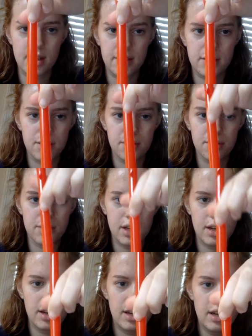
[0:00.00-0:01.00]
you have the tone hole
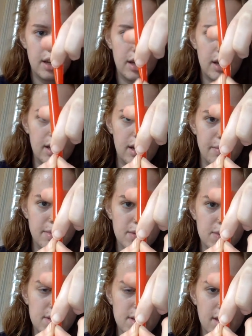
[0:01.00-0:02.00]
here, and I'm
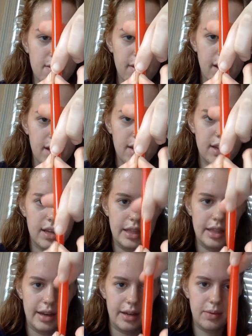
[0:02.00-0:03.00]
squeezing it right in
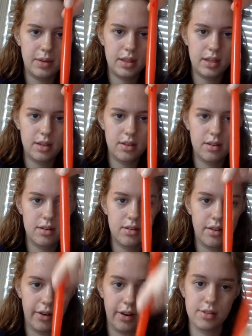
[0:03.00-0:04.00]
line with it,
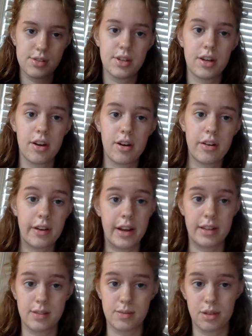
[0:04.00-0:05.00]
or else you're going to hurt your
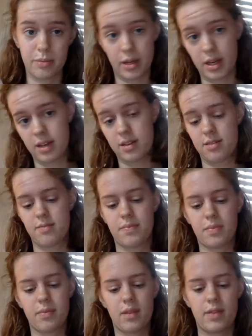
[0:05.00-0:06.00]
hands when you're playing.
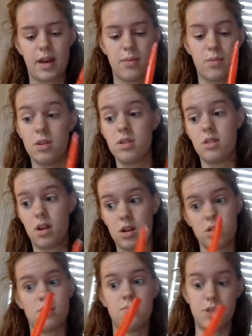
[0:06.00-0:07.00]
That would
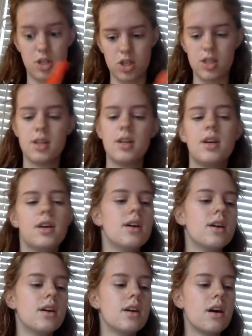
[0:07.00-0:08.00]
not be good.
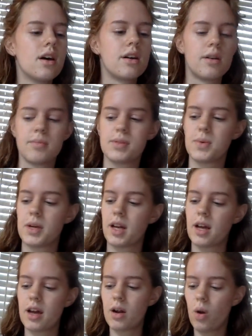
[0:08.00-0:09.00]
So we're going
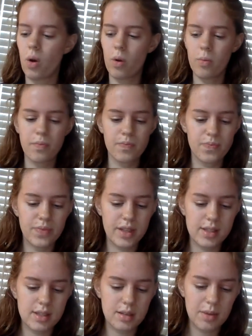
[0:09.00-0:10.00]
to cut a hole.
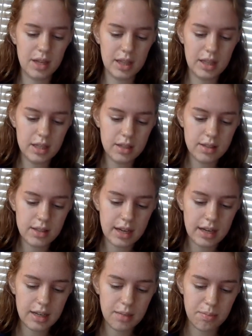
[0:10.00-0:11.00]
It's going to be a little
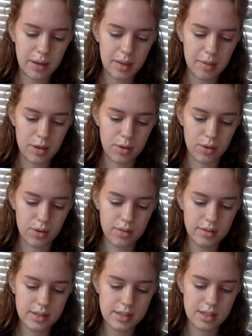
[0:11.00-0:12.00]
tiny baby hole.
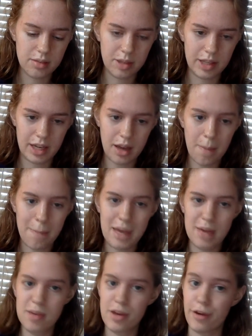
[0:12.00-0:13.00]
It's going to be like
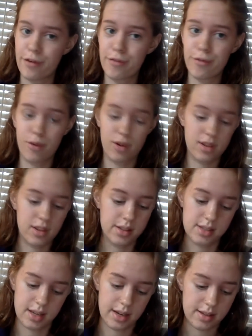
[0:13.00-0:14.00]
maybe 1/4 of the
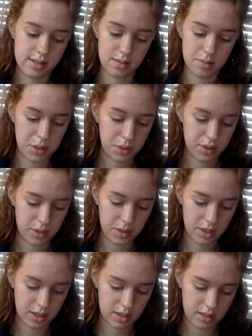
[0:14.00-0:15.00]
size of the big hole that we
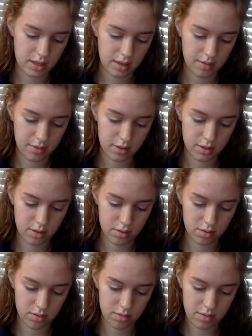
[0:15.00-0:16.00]
cut at the top for the tone
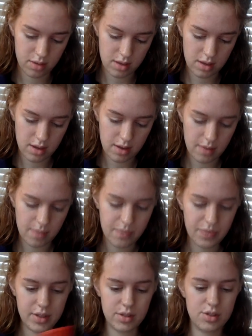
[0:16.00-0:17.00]
hole.
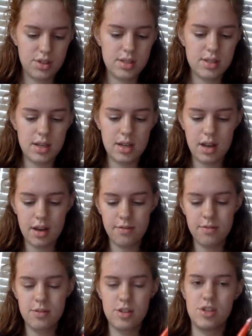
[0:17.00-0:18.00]
just enough
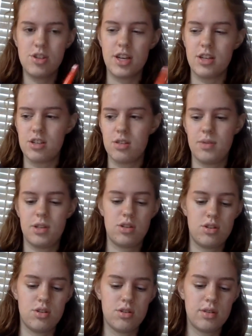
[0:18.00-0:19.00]
to change the pitch.
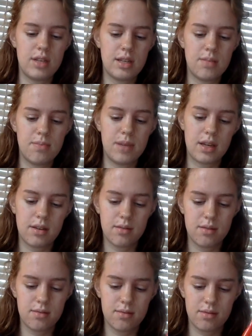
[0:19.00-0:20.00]
You don't need a big
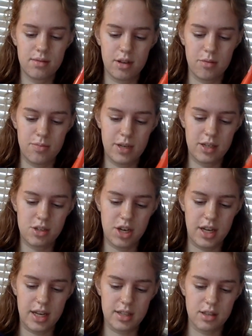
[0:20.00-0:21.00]

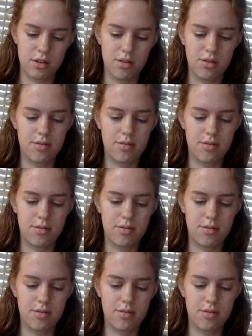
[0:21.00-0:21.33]
gigantic hole